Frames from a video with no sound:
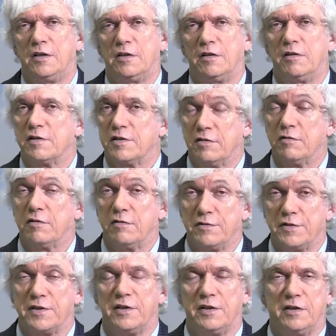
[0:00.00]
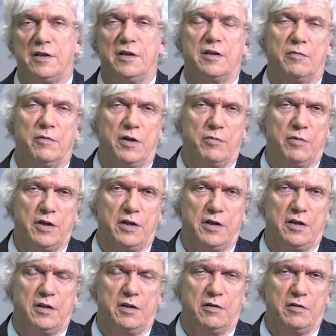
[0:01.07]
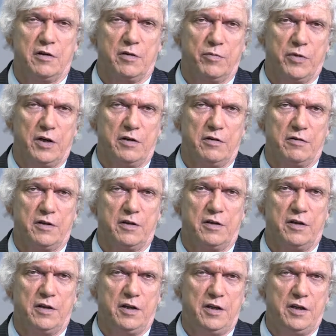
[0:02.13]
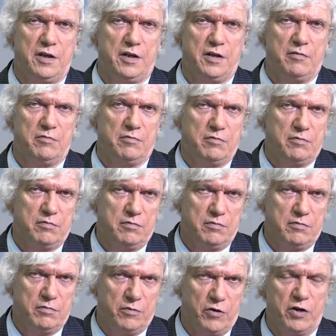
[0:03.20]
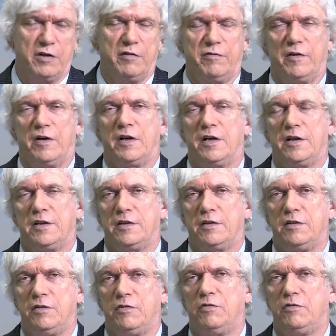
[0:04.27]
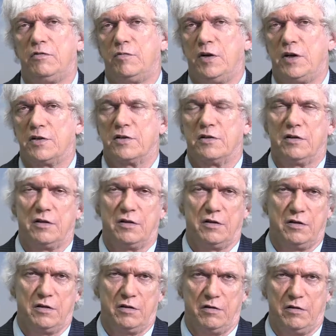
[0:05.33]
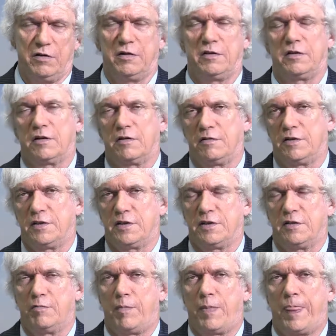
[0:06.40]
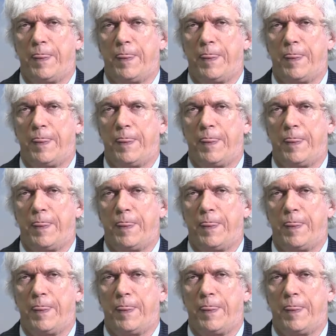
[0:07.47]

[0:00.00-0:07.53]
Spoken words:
also considered when we talk about the modified new Marshall-Lerner condition.